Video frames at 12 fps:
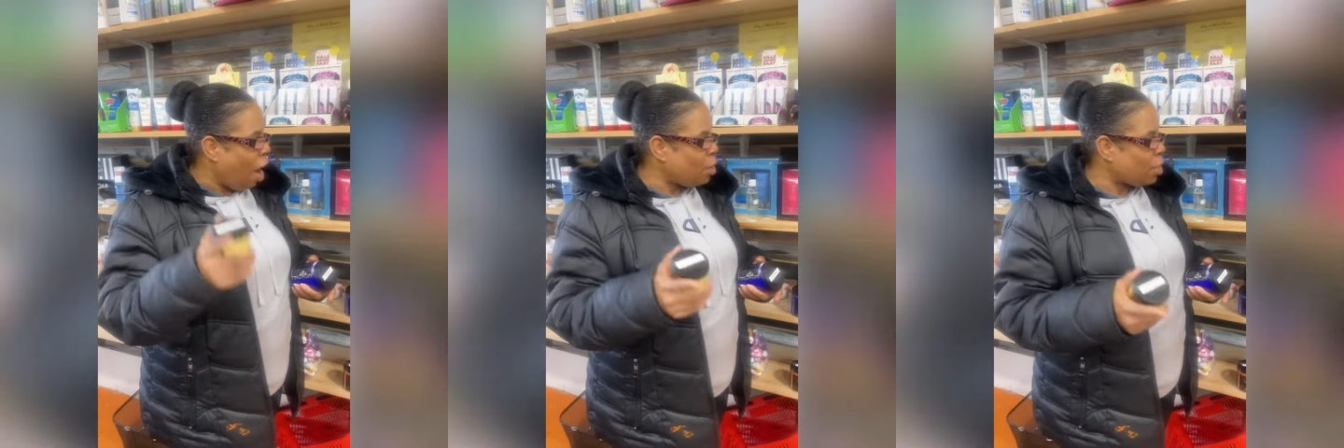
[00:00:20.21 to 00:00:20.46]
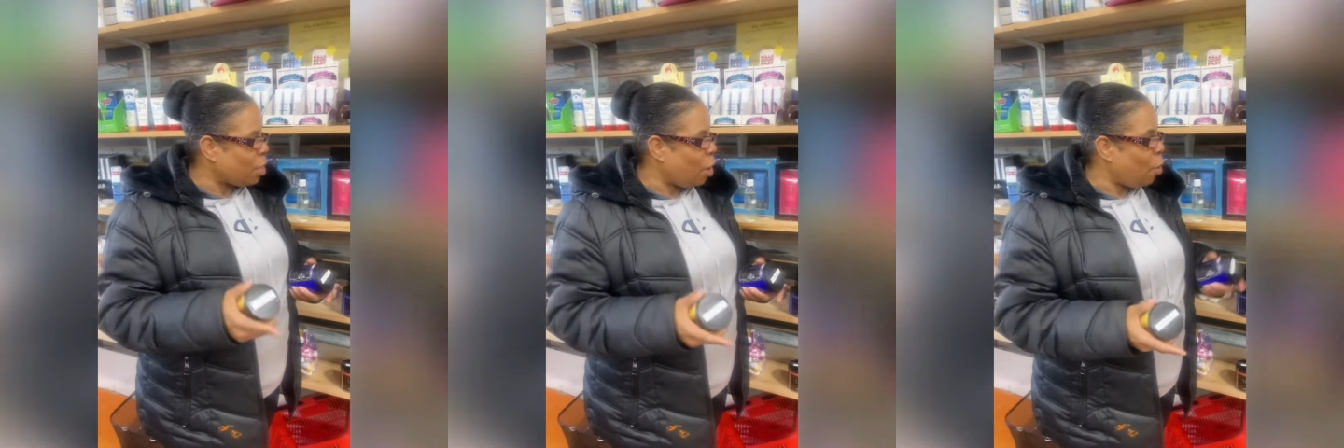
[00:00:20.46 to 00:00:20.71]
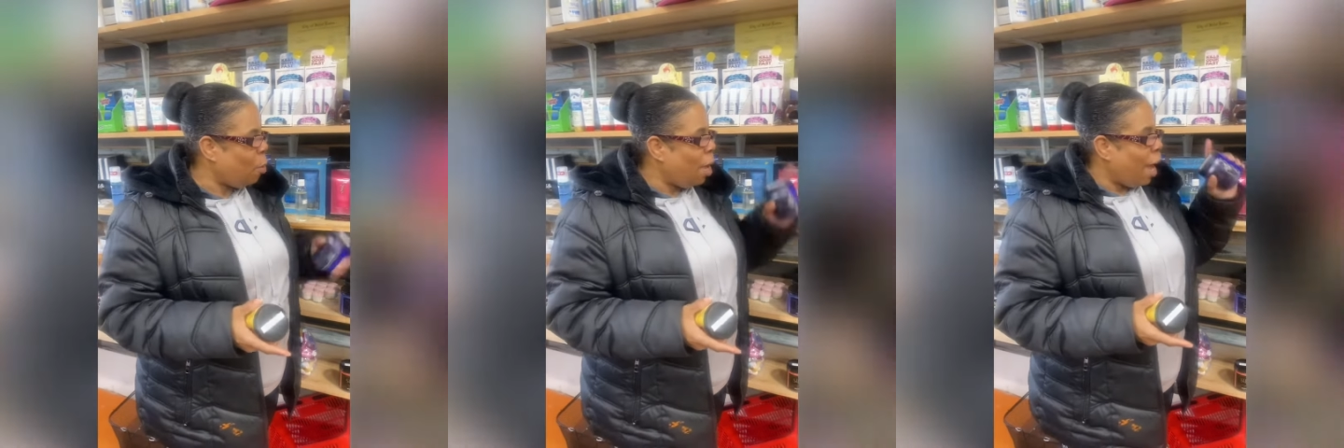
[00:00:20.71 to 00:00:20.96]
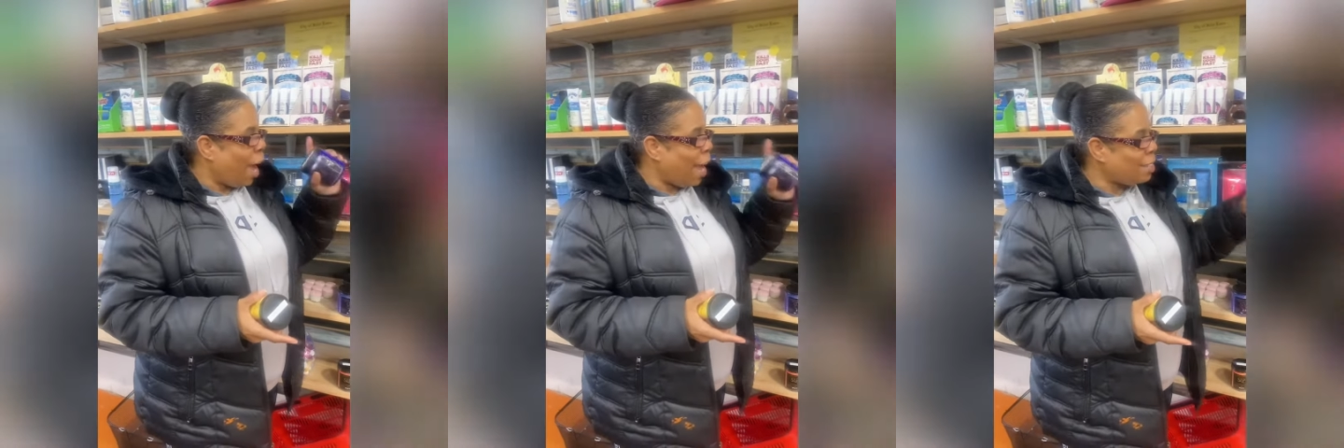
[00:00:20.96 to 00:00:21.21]
Also,
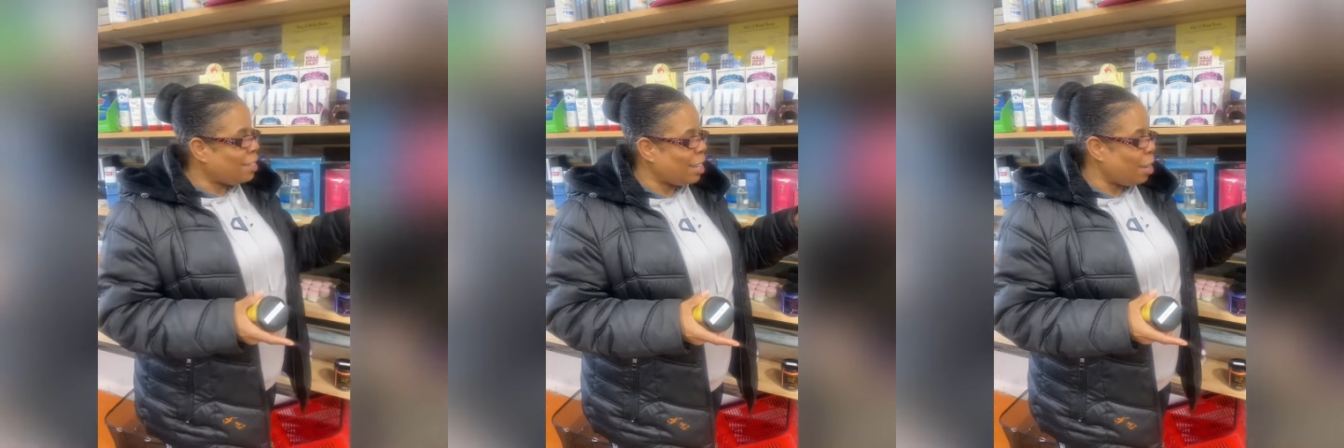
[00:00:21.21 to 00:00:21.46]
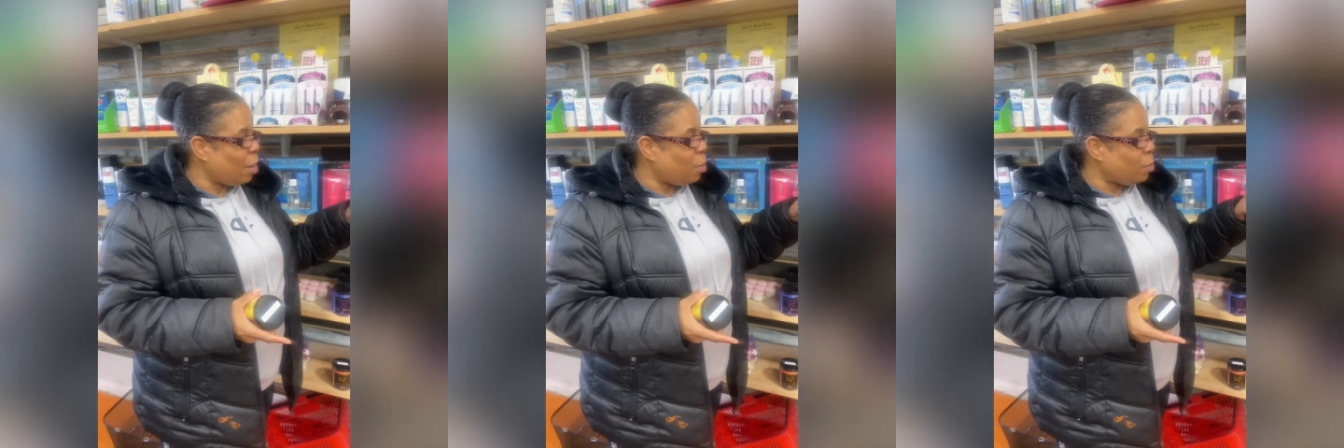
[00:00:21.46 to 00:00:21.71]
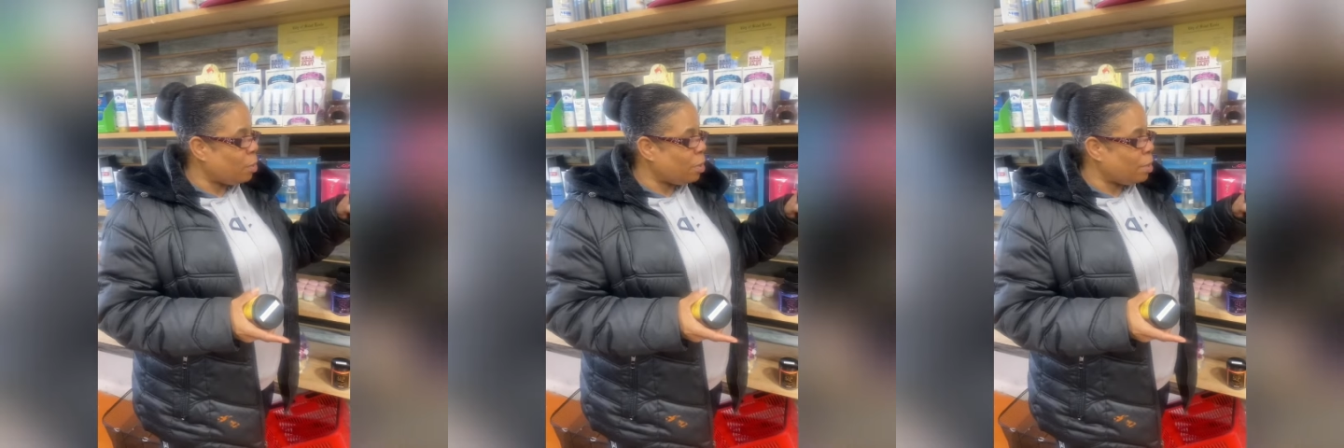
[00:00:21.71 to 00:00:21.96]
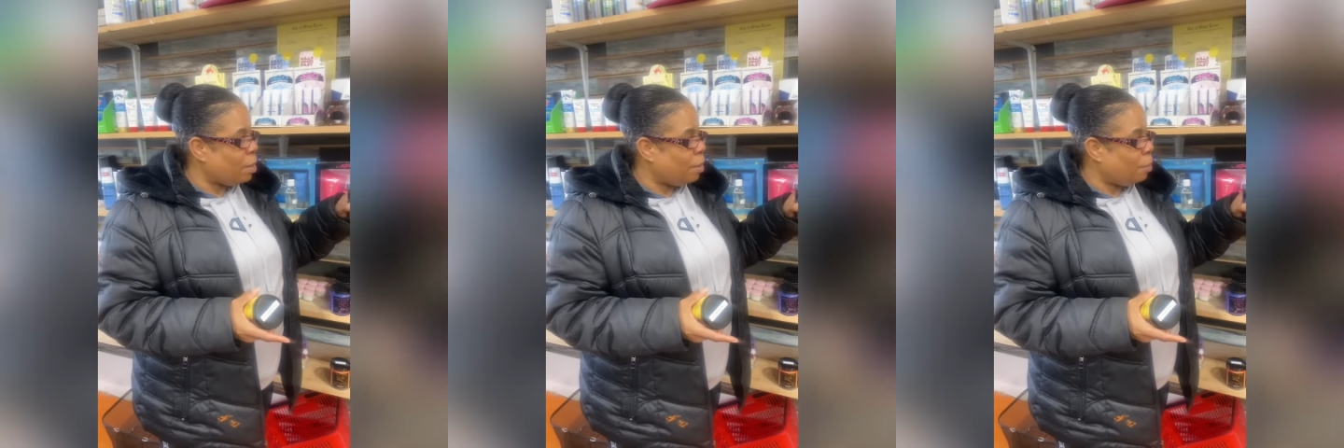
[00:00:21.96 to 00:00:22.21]
I sell
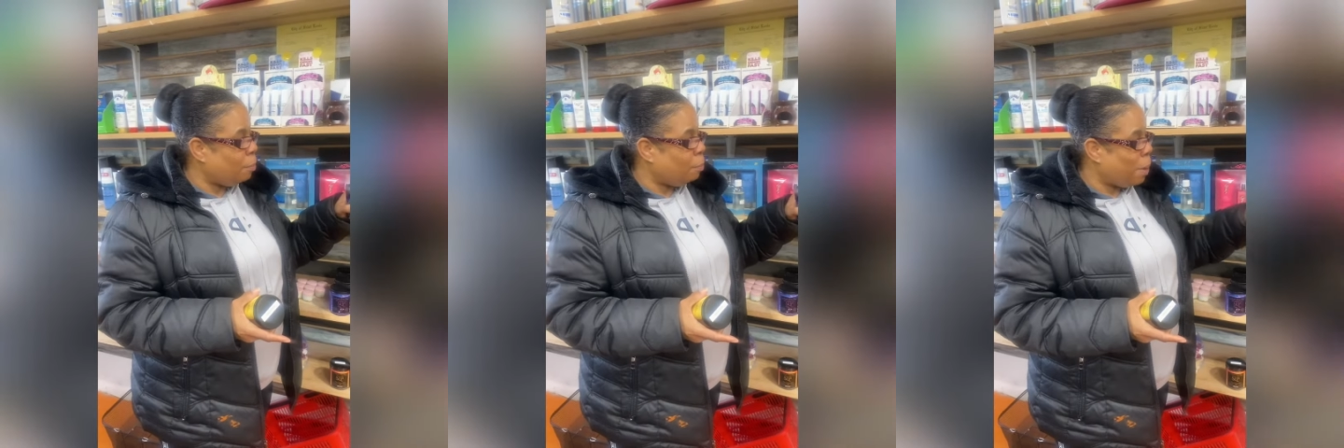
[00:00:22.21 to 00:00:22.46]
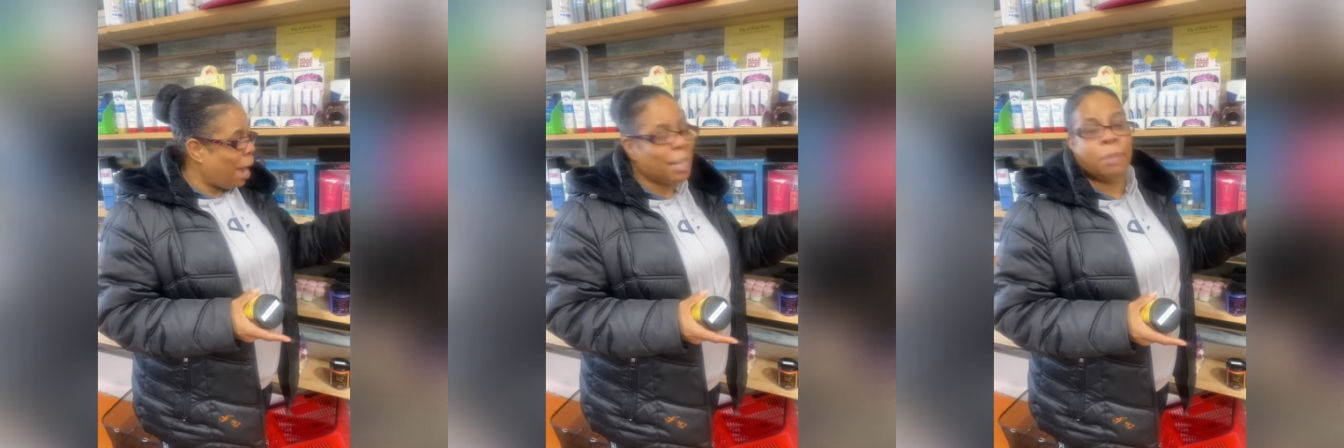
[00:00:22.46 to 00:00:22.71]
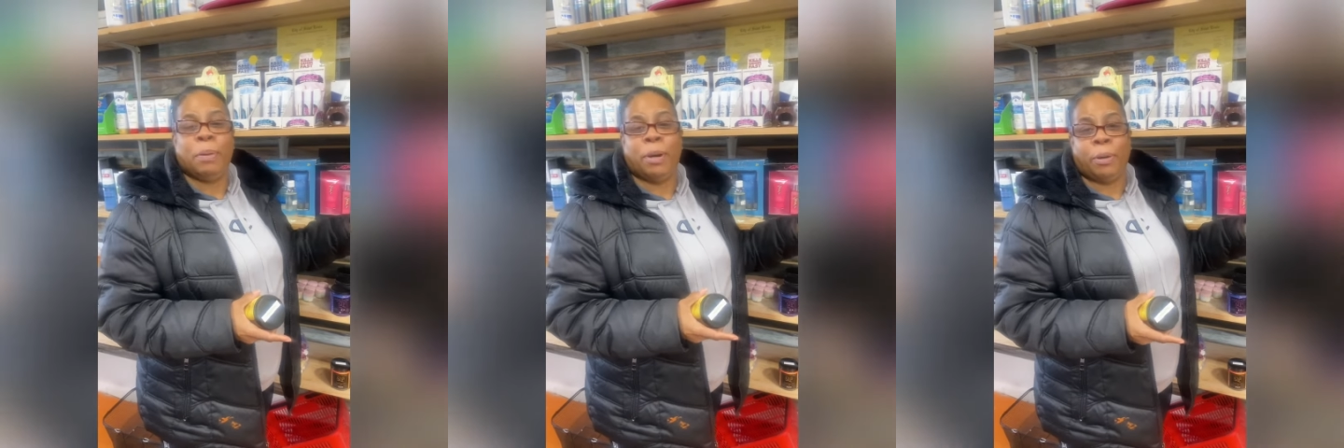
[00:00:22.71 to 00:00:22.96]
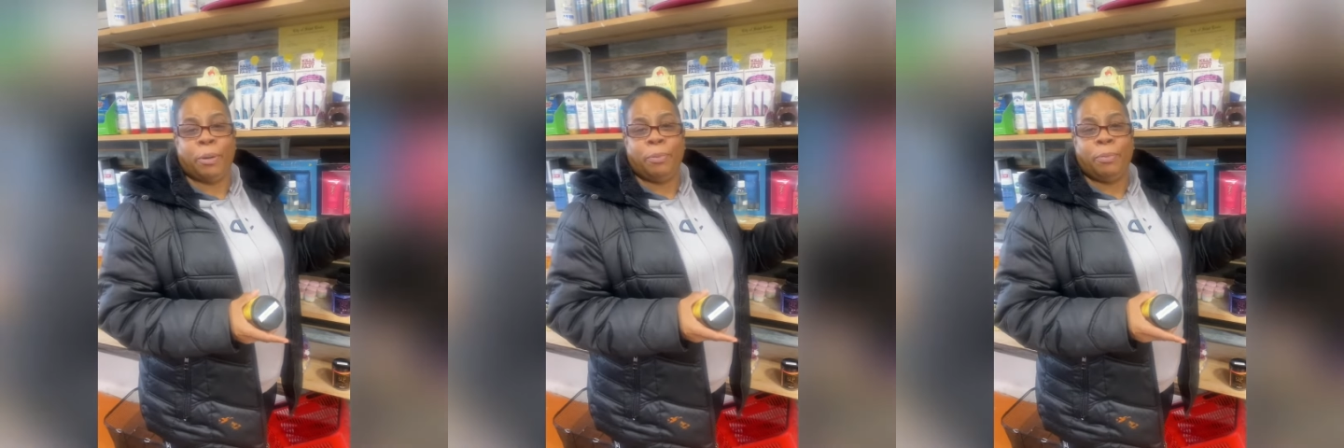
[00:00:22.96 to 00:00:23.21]
body
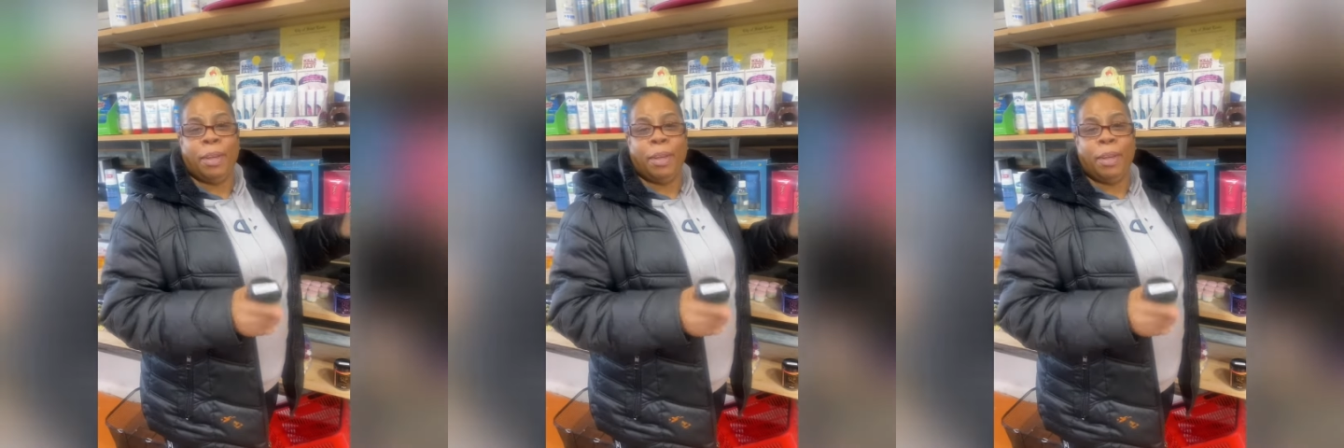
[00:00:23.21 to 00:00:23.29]
butter.